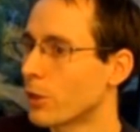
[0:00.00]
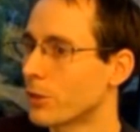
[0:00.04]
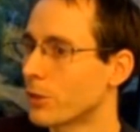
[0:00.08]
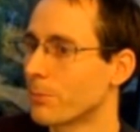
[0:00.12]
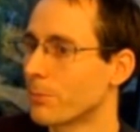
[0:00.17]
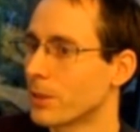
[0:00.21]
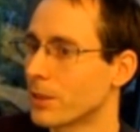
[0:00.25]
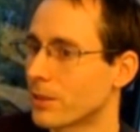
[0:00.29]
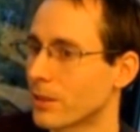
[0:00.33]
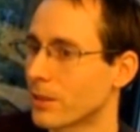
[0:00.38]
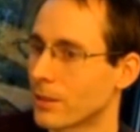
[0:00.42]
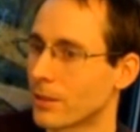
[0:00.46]

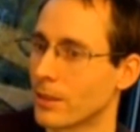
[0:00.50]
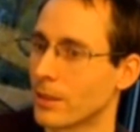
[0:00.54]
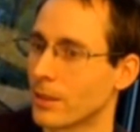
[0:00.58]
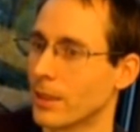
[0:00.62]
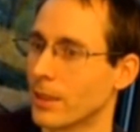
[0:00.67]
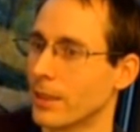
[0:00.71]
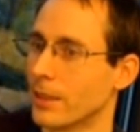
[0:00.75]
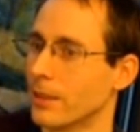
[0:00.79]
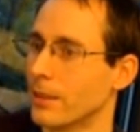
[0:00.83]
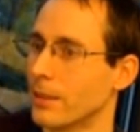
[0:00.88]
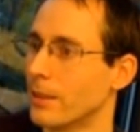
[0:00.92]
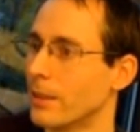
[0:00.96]
basically
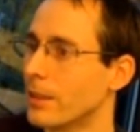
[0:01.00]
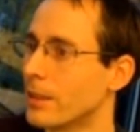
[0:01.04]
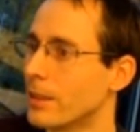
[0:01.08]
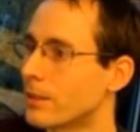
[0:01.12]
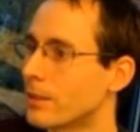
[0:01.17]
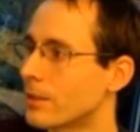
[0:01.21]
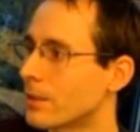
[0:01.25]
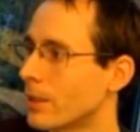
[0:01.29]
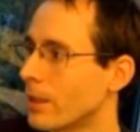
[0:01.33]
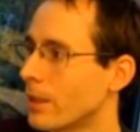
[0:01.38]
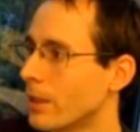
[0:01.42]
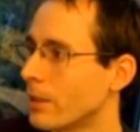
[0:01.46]
an
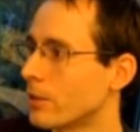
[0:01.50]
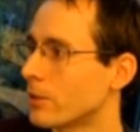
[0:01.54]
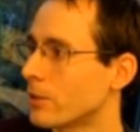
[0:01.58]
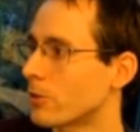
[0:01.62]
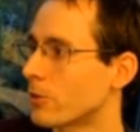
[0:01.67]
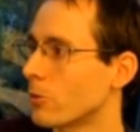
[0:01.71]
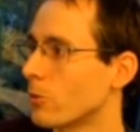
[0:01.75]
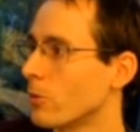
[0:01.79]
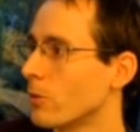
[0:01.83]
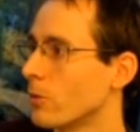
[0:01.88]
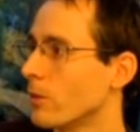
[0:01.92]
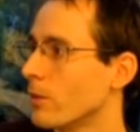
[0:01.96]
exchange
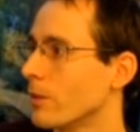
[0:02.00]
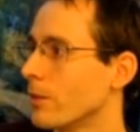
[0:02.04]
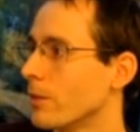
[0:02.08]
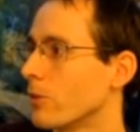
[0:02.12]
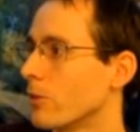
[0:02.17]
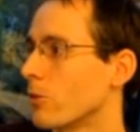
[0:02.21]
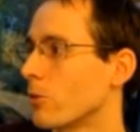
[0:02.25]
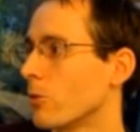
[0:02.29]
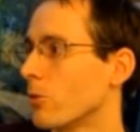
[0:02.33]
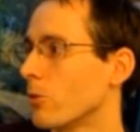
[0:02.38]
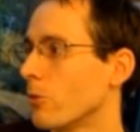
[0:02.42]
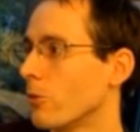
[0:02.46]
student
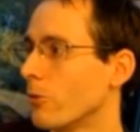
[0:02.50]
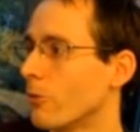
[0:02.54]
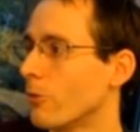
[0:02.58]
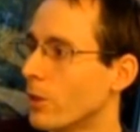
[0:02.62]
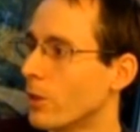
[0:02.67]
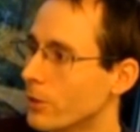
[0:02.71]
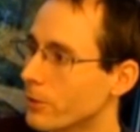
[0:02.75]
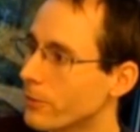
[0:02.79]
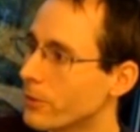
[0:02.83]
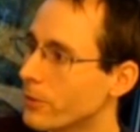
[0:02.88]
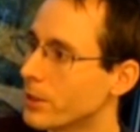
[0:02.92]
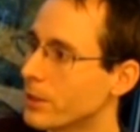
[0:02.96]
who
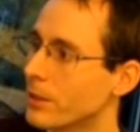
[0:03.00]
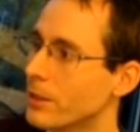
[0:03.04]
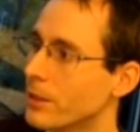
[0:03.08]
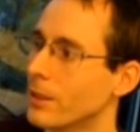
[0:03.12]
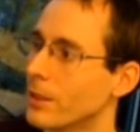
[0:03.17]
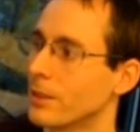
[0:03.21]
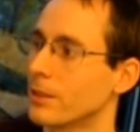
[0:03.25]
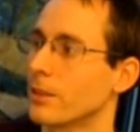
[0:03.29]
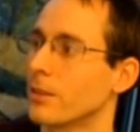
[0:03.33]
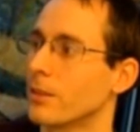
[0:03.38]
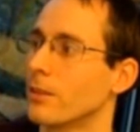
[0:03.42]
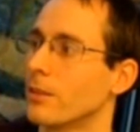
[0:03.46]
was
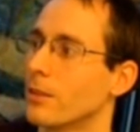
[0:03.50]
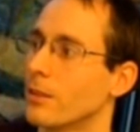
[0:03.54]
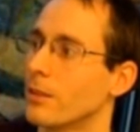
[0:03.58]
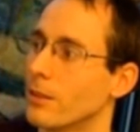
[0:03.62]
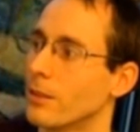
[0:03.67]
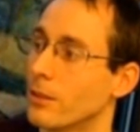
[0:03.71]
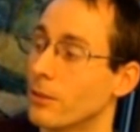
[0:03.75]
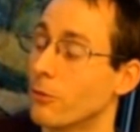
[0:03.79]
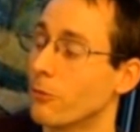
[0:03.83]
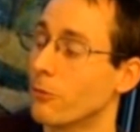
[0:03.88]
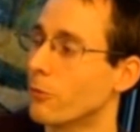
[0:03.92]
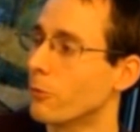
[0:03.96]
visiting
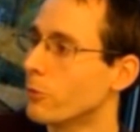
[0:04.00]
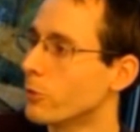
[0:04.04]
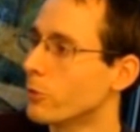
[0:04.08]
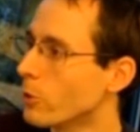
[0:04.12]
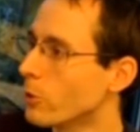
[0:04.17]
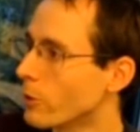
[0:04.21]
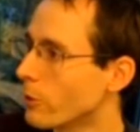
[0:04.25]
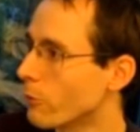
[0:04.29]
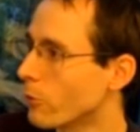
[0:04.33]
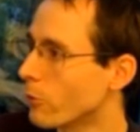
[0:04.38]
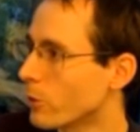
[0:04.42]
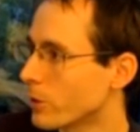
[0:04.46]
the
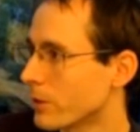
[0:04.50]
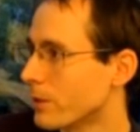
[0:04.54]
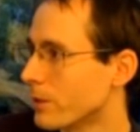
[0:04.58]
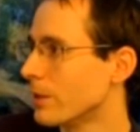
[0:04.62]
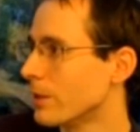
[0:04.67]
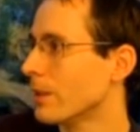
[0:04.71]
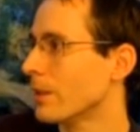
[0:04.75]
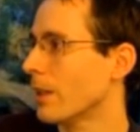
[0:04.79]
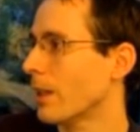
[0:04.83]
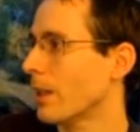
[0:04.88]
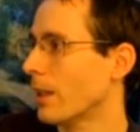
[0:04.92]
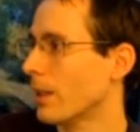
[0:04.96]

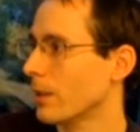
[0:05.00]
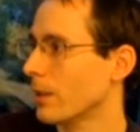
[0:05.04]
university in Aachen.